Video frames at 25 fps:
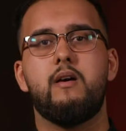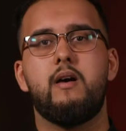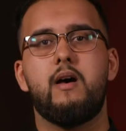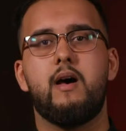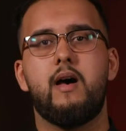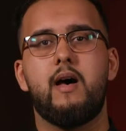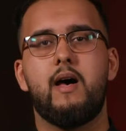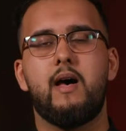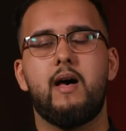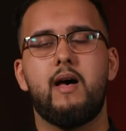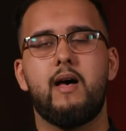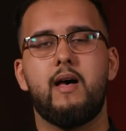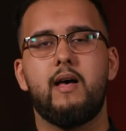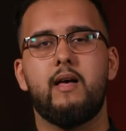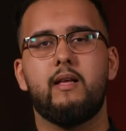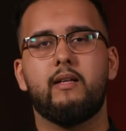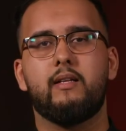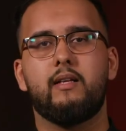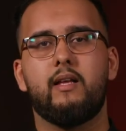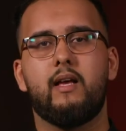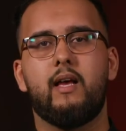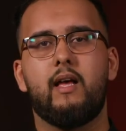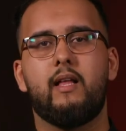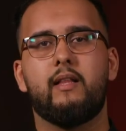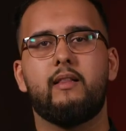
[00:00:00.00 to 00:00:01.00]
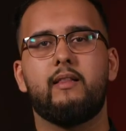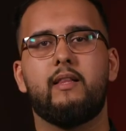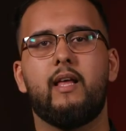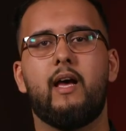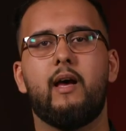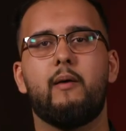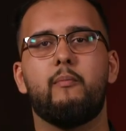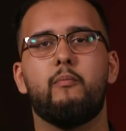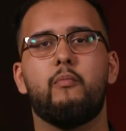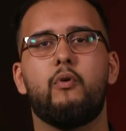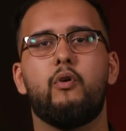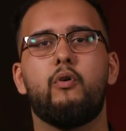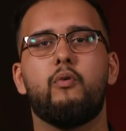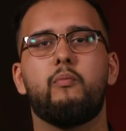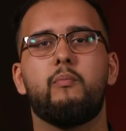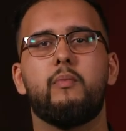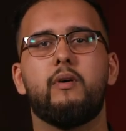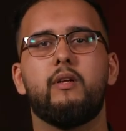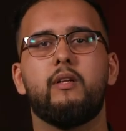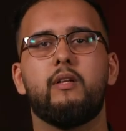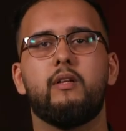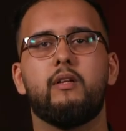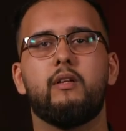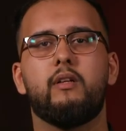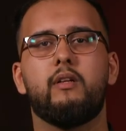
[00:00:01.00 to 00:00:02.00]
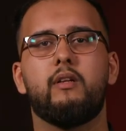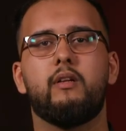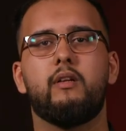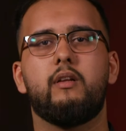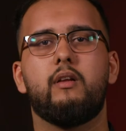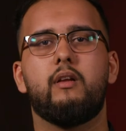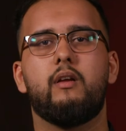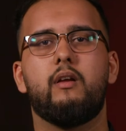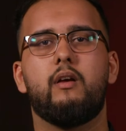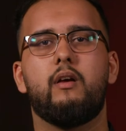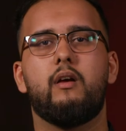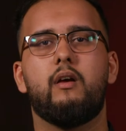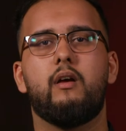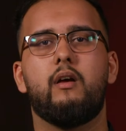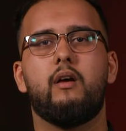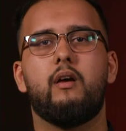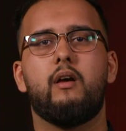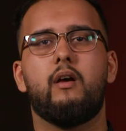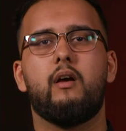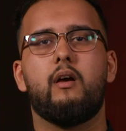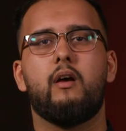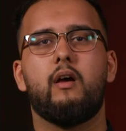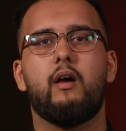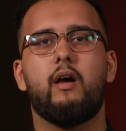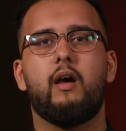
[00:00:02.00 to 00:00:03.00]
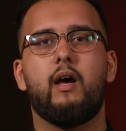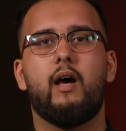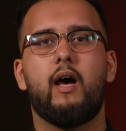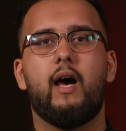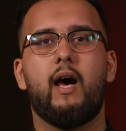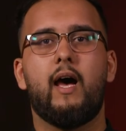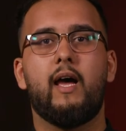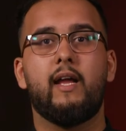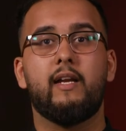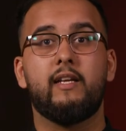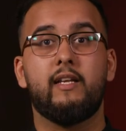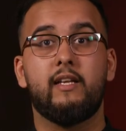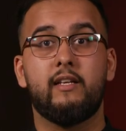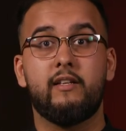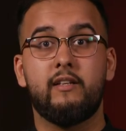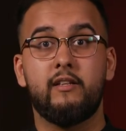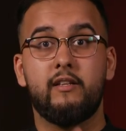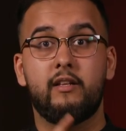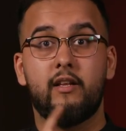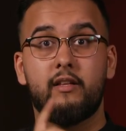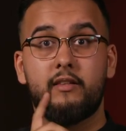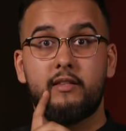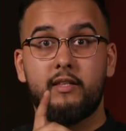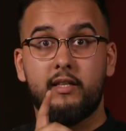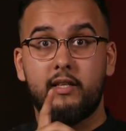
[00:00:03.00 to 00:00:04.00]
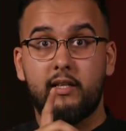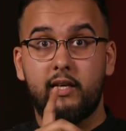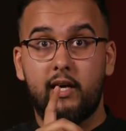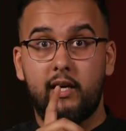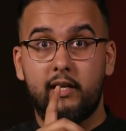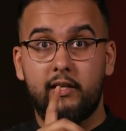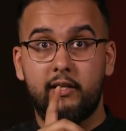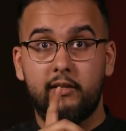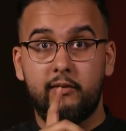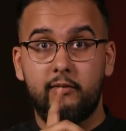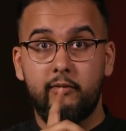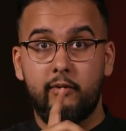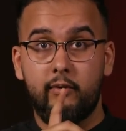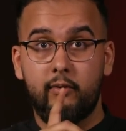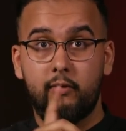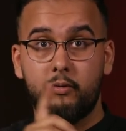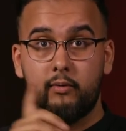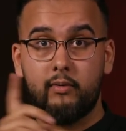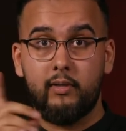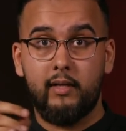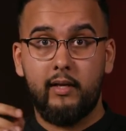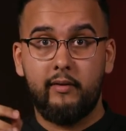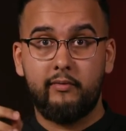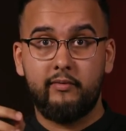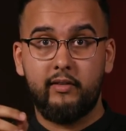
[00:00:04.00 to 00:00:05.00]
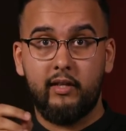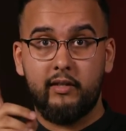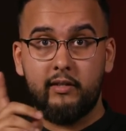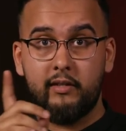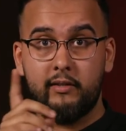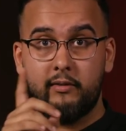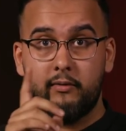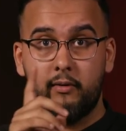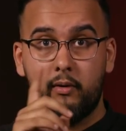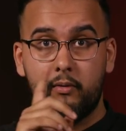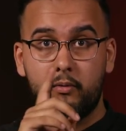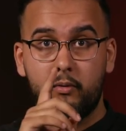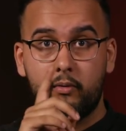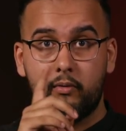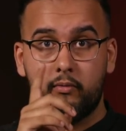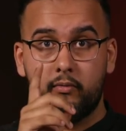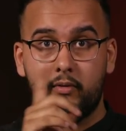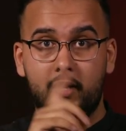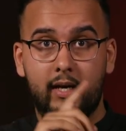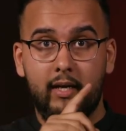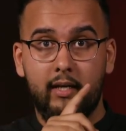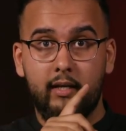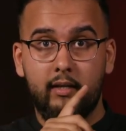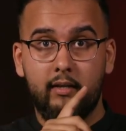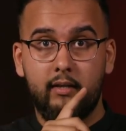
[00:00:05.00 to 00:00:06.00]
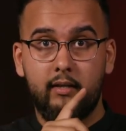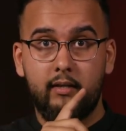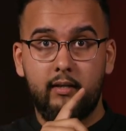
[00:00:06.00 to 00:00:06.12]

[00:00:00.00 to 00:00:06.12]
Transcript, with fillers: And at that moment, I did nothing. I did not look left, I did not look right.